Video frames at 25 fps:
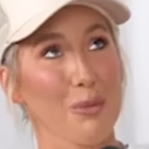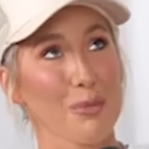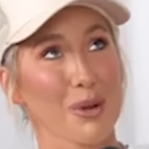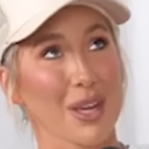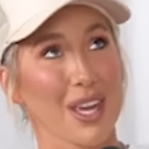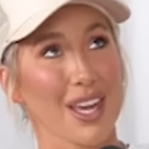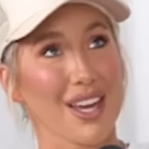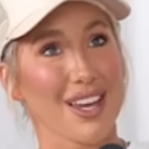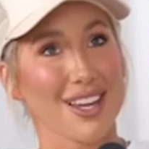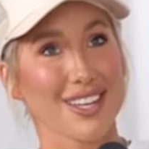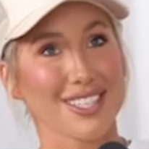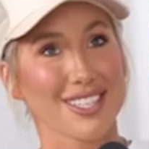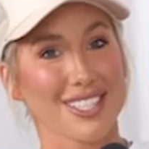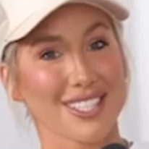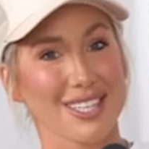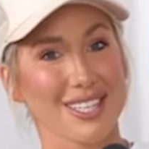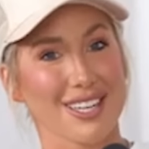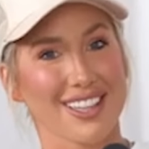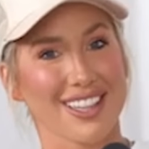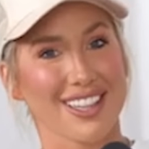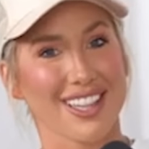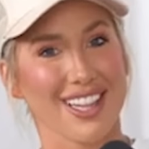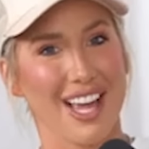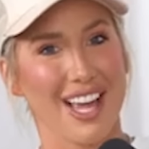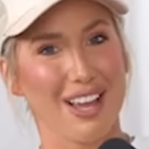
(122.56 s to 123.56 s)
oh my gosh,
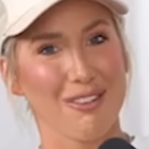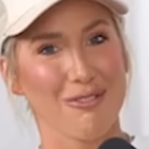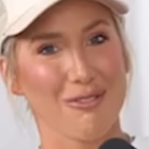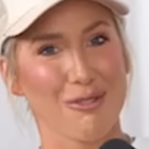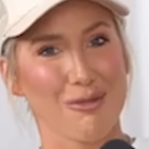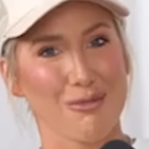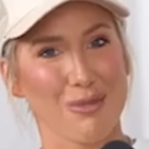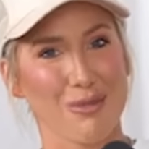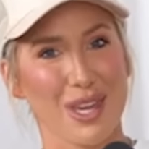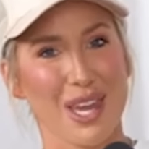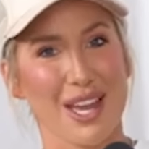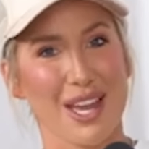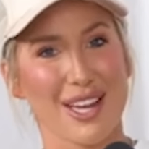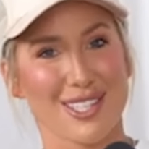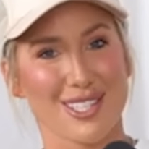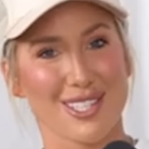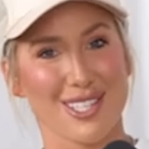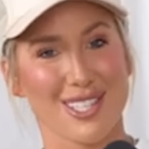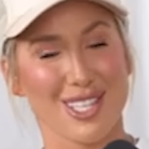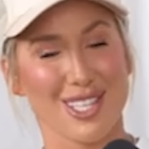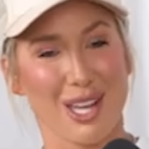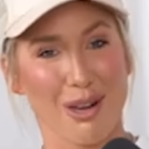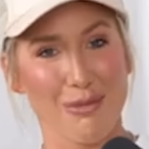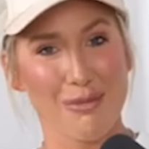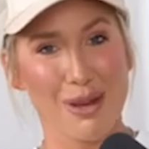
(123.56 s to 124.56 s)
life will be
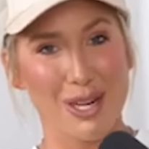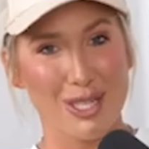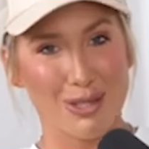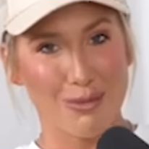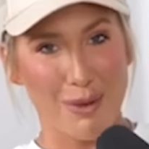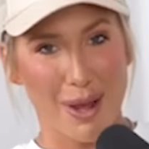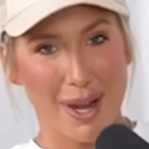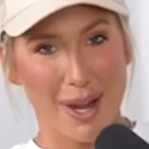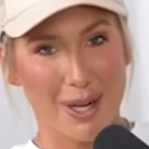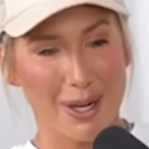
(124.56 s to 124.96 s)
so much